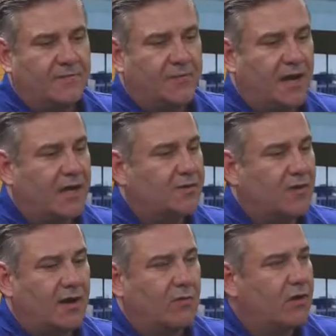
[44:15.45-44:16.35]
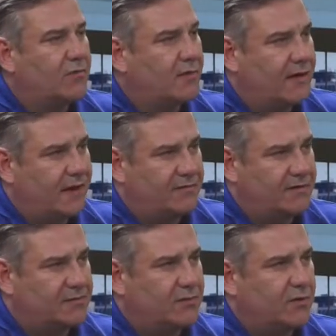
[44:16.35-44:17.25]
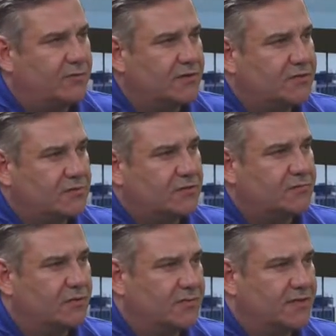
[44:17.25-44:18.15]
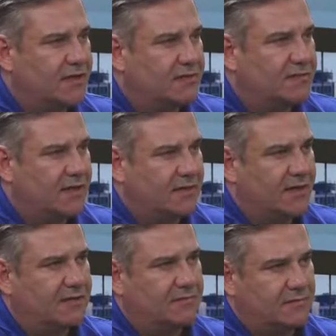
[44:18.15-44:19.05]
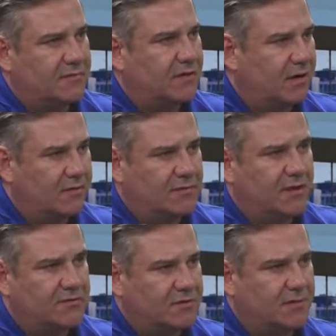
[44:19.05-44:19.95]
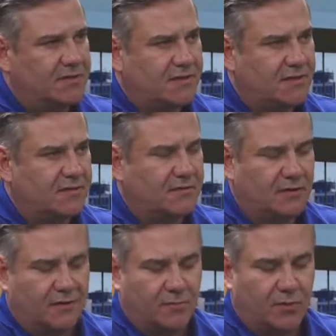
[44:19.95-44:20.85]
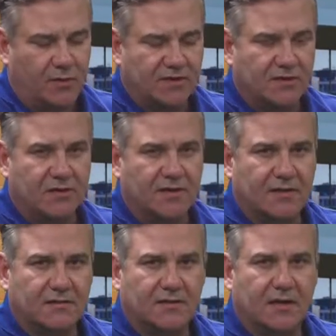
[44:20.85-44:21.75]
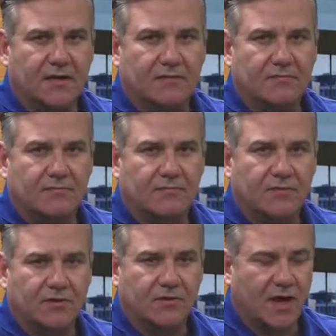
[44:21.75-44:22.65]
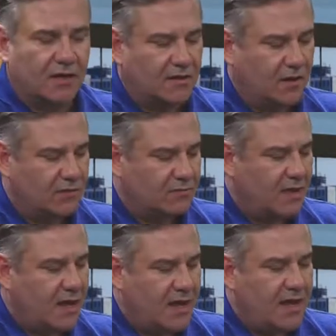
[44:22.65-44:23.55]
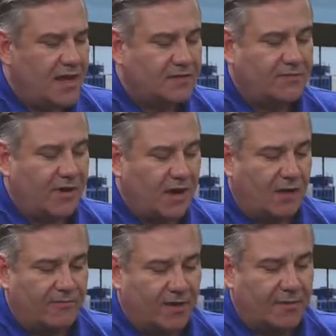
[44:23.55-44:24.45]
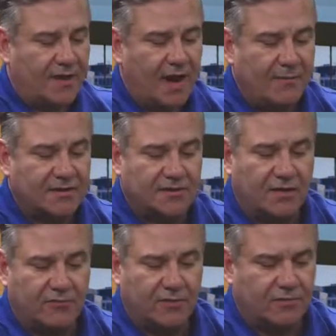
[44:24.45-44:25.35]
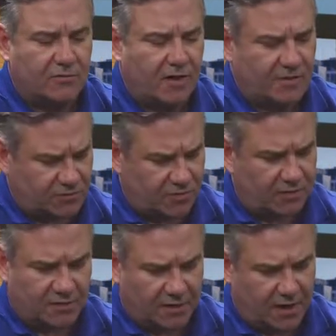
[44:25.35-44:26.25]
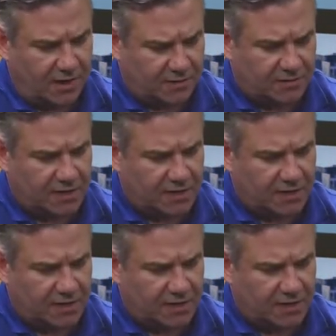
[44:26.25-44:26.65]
and or at work when they have these employee resource groups that, that let other L G B T uh, employees know that um, you're not alone. It's very helpful. I mean, I myself went through quite a struggle in college.